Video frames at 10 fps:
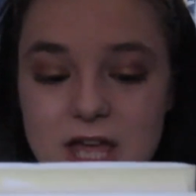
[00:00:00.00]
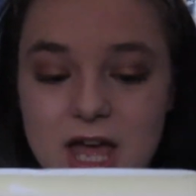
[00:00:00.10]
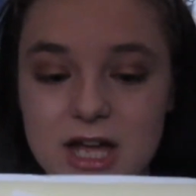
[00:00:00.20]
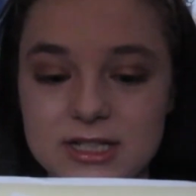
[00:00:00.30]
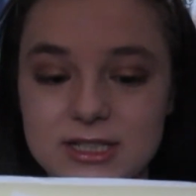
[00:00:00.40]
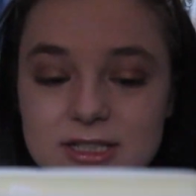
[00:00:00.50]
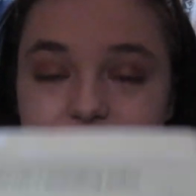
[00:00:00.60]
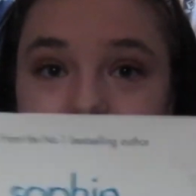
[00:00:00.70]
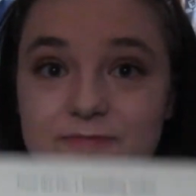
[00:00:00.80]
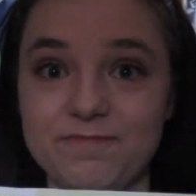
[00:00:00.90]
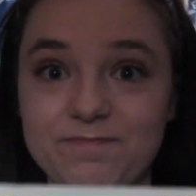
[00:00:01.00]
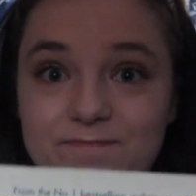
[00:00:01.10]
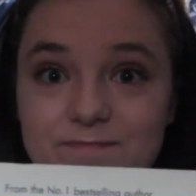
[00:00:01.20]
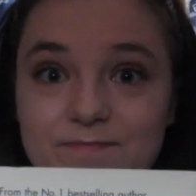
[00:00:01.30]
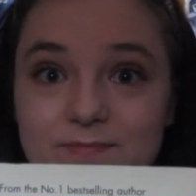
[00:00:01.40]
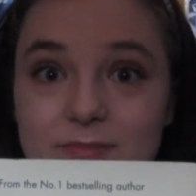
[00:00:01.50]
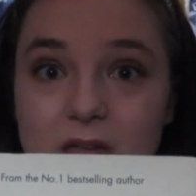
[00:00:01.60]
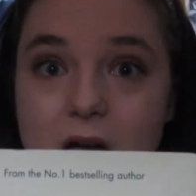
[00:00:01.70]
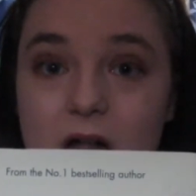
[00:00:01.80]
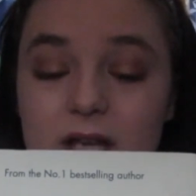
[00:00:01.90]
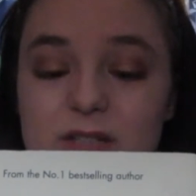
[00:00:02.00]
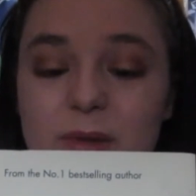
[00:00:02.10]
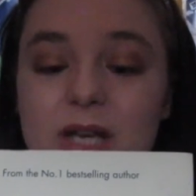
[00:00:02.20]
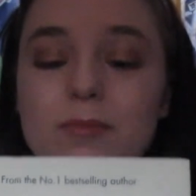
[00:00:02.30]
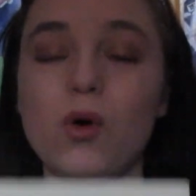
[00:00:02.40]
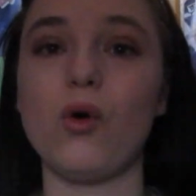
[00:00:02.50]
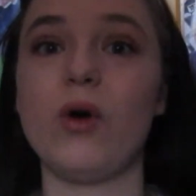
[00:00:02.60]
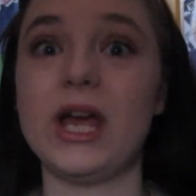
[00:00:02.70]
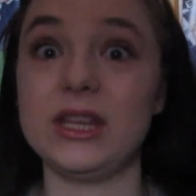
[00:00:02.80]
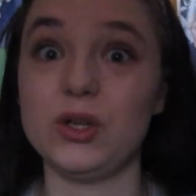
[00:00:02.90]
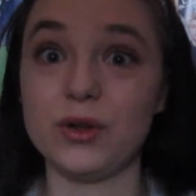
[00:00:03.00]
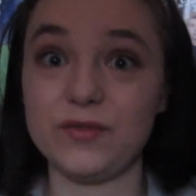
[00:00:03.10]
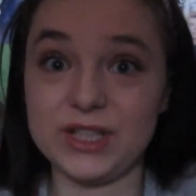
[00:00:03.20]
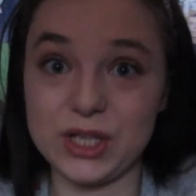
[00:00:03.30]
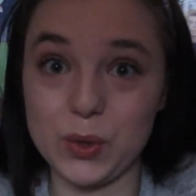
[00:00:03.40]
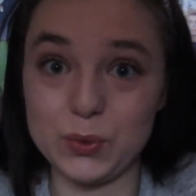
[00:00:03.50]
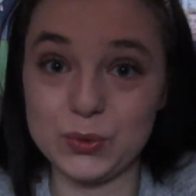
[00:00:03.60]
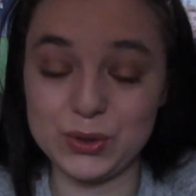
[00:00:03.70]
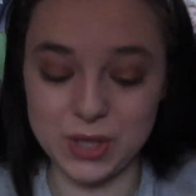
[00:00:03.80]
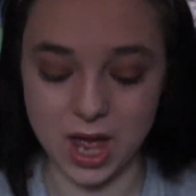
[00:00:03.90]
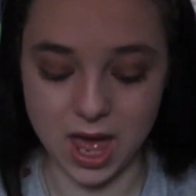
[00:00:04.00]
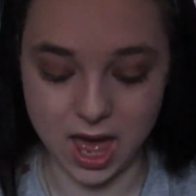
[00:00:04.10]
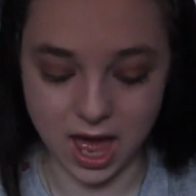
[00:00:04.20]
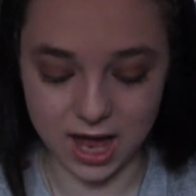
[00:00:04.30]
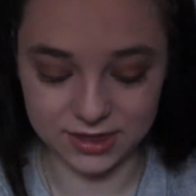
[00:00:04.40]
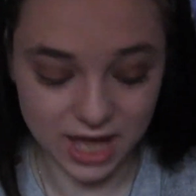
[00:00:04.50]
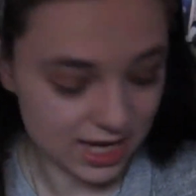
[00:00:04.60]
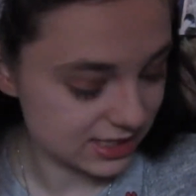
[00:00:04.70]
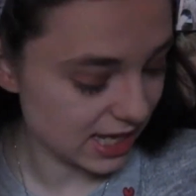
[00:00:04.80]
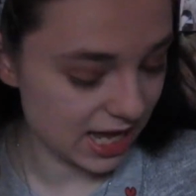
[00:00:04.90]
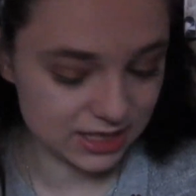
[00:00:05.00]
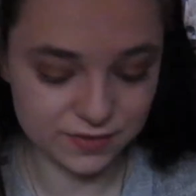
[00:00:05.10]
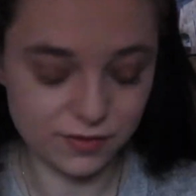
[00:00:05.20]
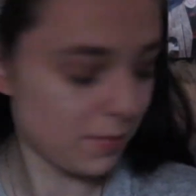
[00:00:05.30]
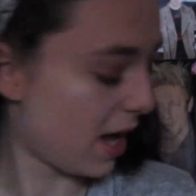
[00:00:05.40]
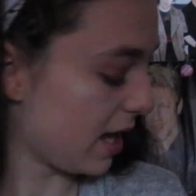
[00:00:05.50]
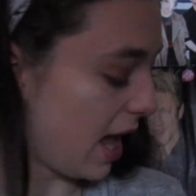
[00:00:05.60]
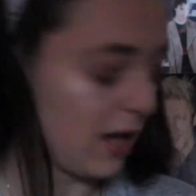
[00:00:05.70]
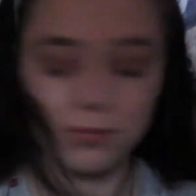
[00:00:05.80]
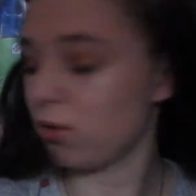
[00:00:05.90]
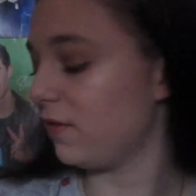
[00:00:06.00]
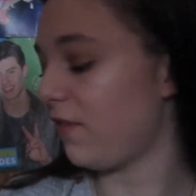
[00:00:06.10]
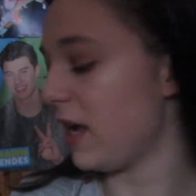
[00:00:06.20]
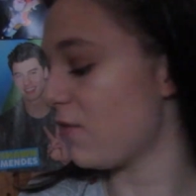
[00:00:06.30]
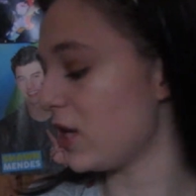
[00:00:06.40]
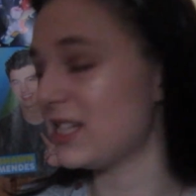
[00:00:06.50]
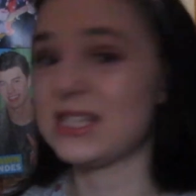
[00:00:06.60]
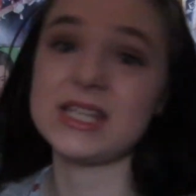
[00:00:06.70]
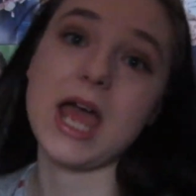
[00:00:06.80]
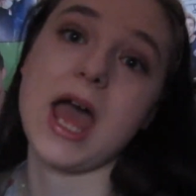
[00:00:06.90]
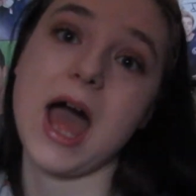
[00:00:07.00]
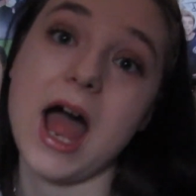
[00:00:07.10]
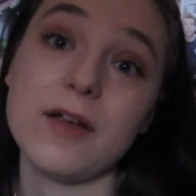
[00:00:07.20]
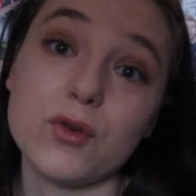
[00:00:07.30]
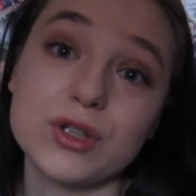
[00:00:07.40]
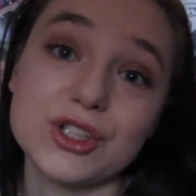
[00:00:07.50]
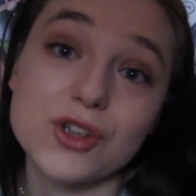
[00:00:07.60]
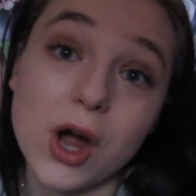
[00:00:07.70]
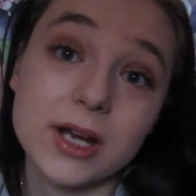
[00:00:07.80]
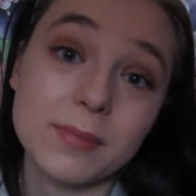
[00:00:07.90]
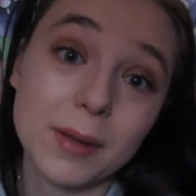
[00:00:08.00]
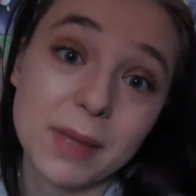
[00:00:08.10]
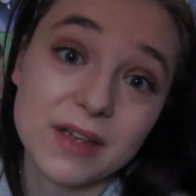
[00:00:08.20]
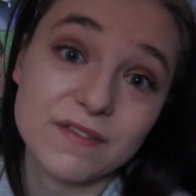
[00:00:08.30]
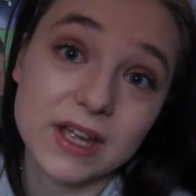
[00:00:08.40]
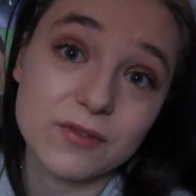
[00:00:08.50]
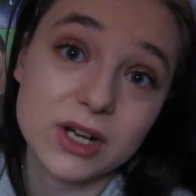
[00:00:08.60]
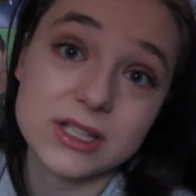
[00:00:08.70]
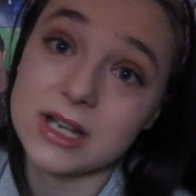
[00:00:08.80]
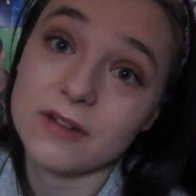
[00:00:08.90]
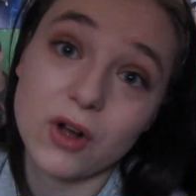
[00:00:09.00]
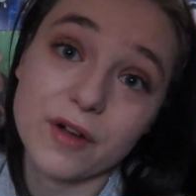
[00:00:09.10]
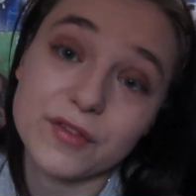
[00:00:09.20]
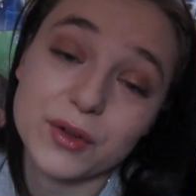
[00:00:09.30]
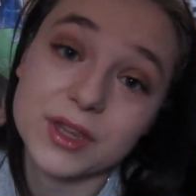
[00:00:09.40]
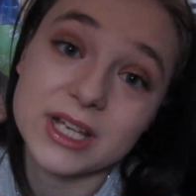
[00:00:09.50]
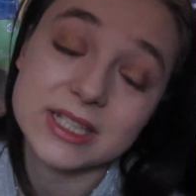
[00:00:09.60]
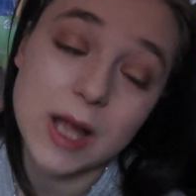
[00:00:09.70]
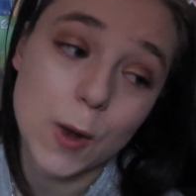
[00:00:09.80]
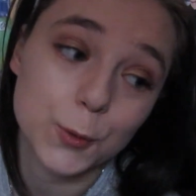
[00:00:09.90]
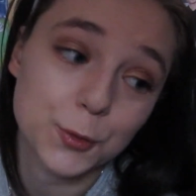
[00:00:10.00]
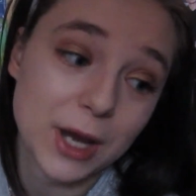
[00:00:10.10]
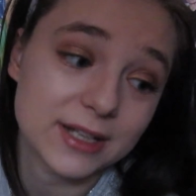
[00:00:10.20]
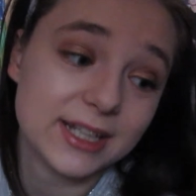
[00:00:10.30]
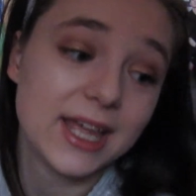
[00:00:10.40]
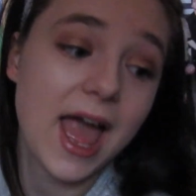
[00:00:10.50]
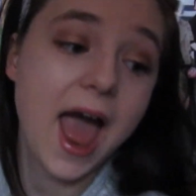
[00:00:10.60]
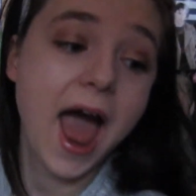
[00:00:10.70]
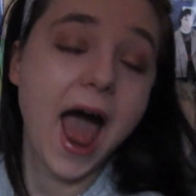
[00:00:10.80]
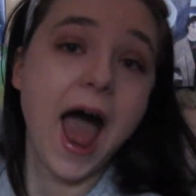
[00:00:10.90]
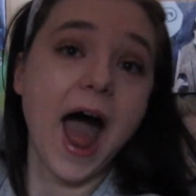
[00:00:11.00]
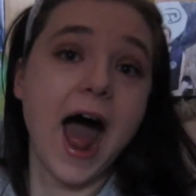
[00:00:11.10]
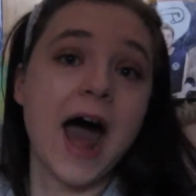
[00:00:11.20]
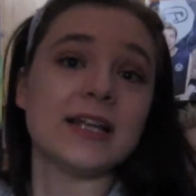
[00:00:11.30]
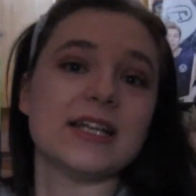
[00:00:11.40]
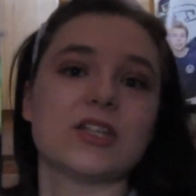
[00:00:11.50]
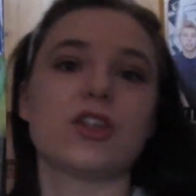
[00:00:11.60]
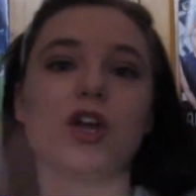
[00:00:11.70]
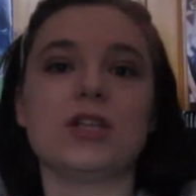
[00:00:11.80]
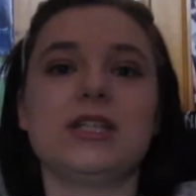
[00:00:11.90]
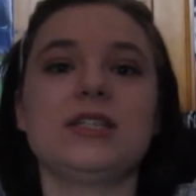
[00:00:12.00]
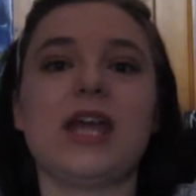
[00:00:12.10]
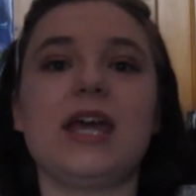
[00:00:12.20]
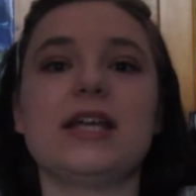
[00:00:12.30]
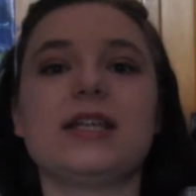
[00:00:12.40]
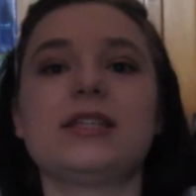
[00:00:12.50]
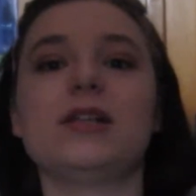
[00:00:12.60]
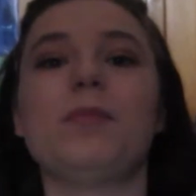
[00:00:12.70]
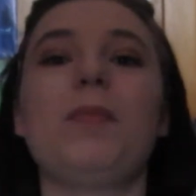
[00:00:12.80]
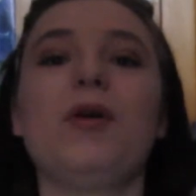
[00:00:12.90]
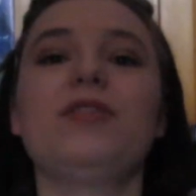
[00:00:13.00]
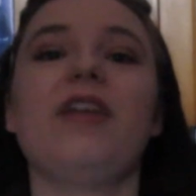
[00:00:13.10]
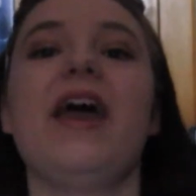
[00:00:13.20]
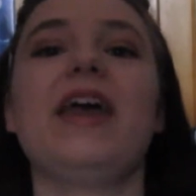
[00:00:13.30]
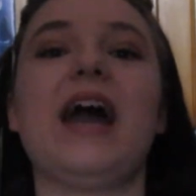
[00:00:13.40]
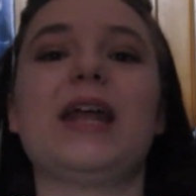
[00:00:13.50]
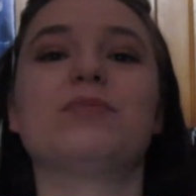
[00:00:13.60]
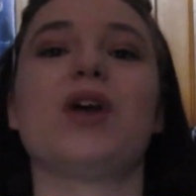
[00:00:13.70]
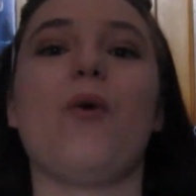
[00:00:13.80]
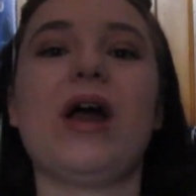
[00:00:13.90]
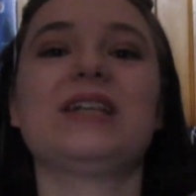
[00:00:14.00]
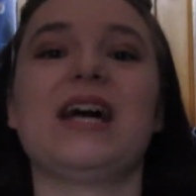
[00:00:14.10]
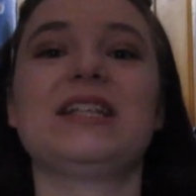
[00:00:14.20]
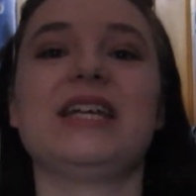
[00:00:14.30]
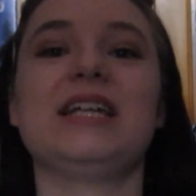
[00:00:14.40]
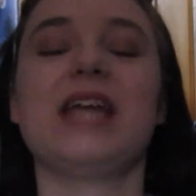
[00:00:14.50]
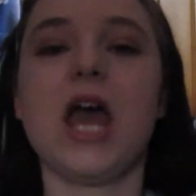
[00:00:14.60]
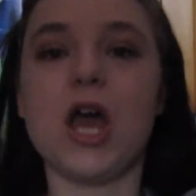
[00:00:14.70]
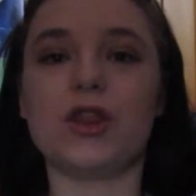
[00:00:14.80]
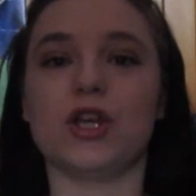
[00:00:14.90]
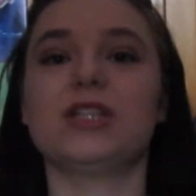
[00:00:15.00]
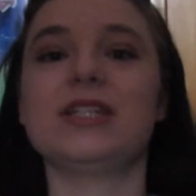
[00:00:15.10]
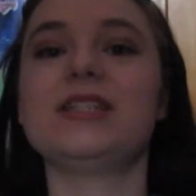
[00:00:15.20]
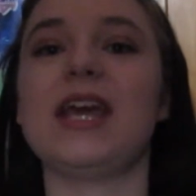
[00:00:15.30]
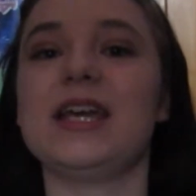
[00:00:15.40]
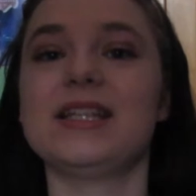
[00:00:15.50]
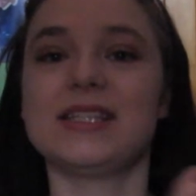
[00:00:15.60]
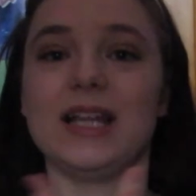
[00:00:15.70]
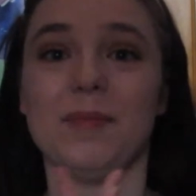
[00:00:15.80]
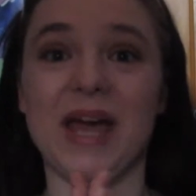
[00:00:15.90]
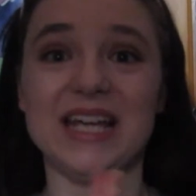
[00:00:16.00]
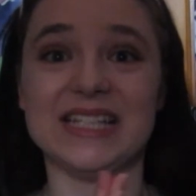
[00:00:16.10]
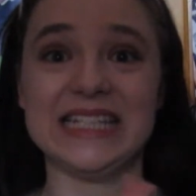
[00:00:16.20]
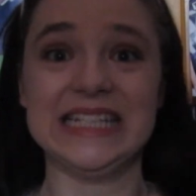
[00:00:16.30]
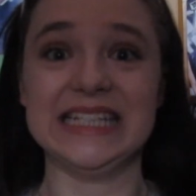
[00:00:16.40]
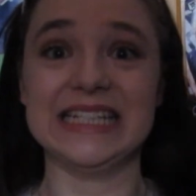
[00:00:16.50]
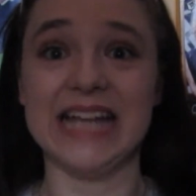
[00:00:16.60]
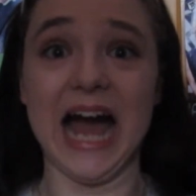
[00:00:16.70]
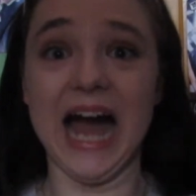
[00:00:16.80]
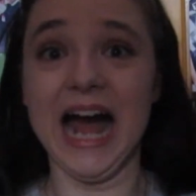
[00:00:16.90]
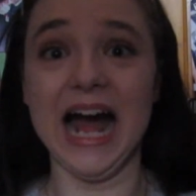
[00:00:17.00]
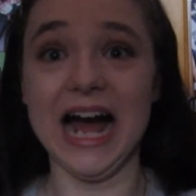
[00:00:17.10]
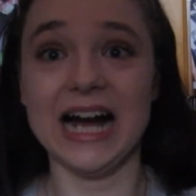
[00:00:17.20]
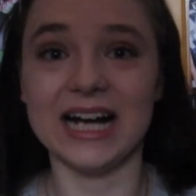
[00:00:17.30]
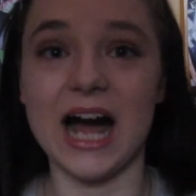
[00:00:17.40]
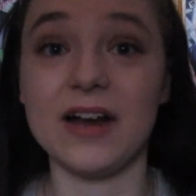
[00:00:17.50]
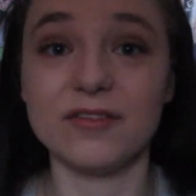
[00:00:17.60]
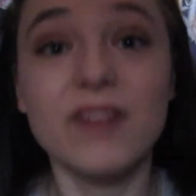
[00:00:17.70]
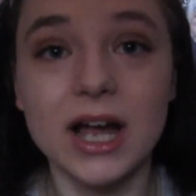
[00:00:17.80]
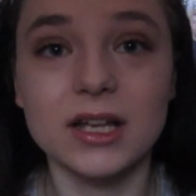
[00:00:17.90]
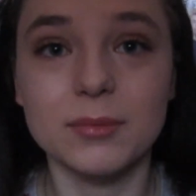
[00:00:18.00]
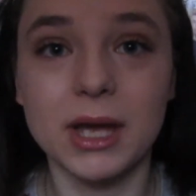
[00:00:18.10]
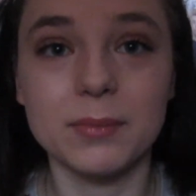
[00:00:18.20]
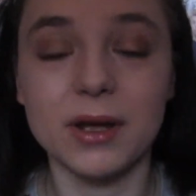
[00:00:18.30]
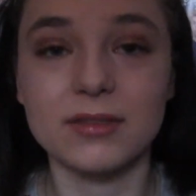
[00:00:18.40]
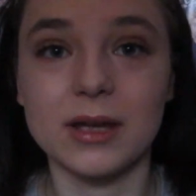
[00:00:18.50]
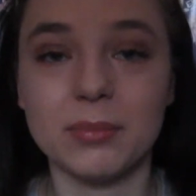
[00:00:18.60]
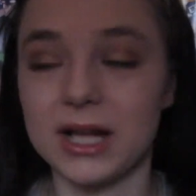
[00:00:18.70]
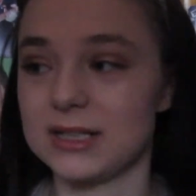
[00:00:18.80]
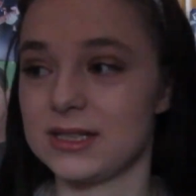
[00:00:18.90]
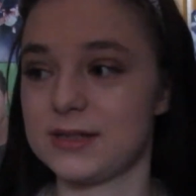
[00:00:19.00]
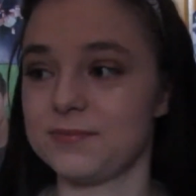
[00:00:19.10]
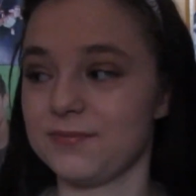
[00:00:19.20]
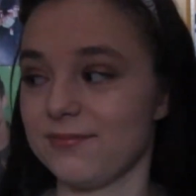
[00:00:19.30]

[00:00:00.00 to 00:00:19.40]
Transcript: And I'll explain more in the other videos, and that is it for my April favourites. I've already started my May favourites, and I've got a few things down already, and it's 13 days till my birthday, and I'm so excited. 13 days till I'm 18, and I've finally made birthday plans.